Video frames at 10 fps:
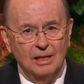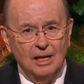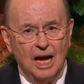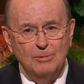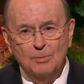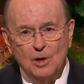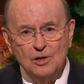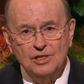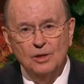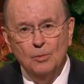I'm a
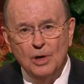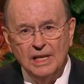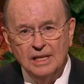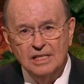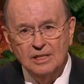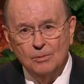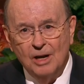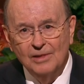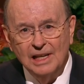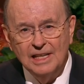personal witness that
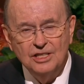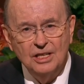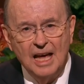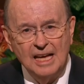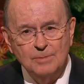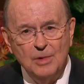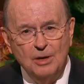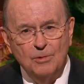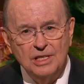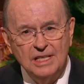revelation has
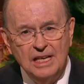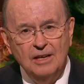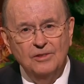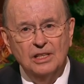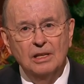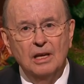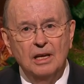been received and